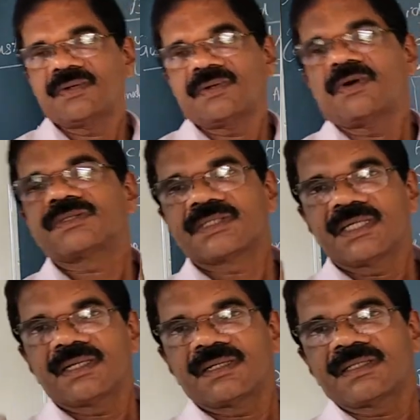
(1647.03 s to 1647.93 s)

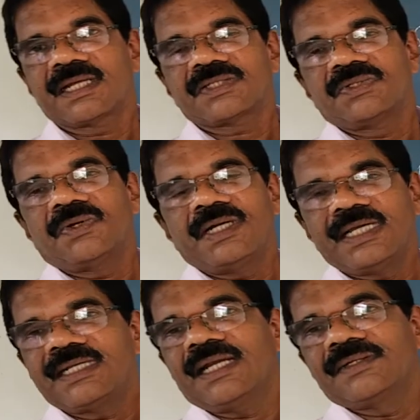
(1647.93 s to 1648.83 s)
oxygen. There is no
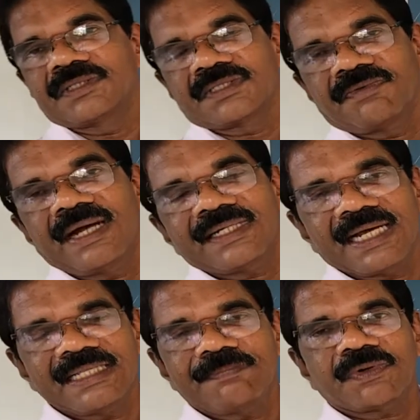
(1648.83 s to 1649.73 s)
detailed description. What
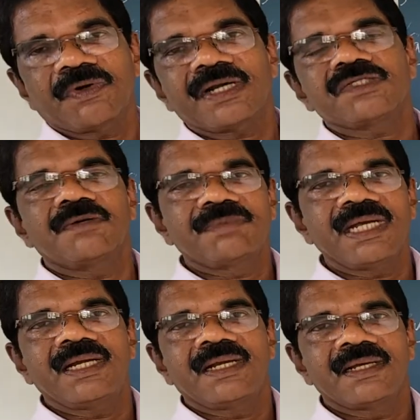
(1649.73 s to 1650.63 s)
are the products
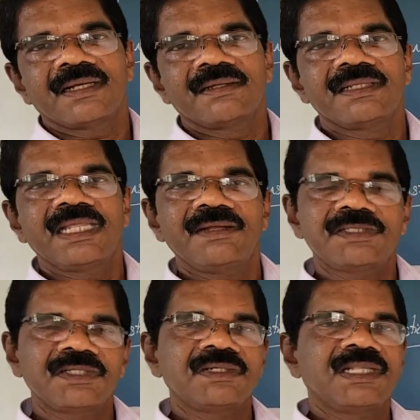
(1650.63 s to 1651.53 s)
obtained? Means
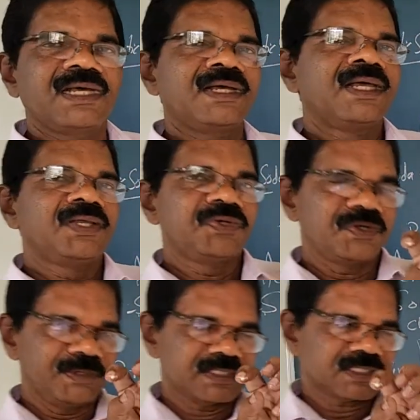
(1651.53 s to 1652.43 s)

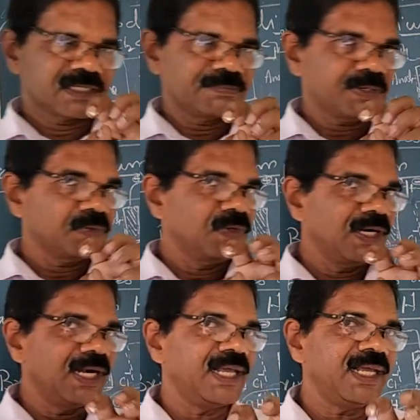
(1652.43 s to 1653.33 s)
you must refer
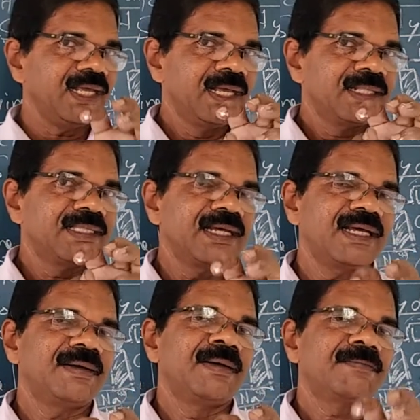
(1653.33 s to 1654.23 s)
only the
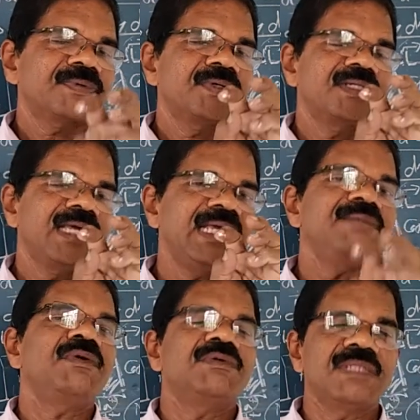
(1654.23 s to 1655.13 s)

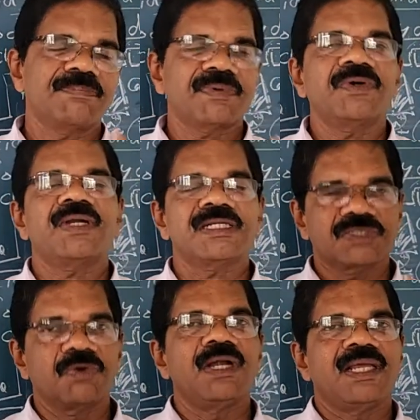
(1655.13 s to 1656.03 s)
name of the products
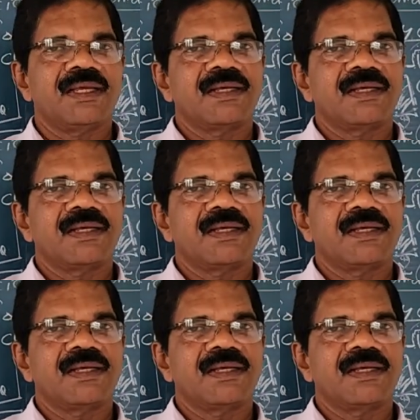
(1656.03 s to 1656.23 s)
only.